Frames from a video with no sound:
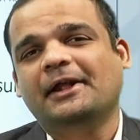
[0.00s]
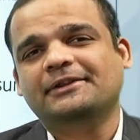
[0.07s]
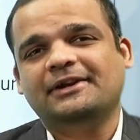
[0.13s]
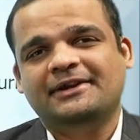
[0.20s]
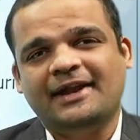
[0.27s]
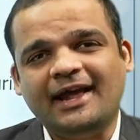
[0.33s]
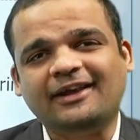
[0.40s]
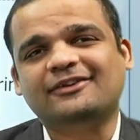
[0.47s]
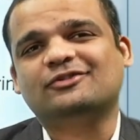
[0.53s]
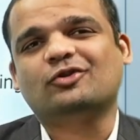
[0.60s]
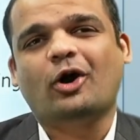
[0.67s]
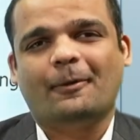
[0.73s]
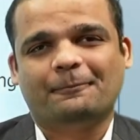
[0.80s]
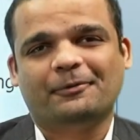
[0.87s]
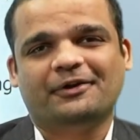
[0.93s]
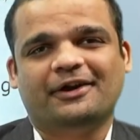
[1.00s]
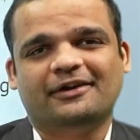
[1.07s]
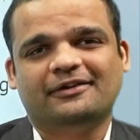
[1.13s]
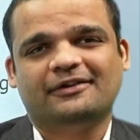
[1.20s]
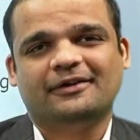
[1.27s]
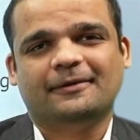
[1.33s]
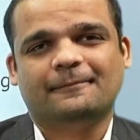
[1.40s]
The next
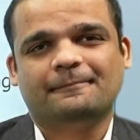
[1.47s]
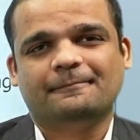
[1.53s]
component